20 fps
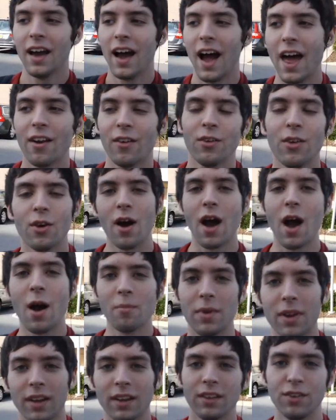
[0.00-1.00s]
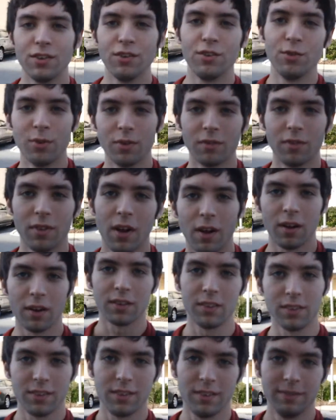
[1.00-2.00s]
I don't know how I'm gonna continue doing
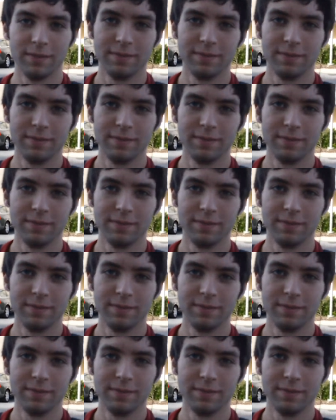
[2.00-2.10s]
vlogs.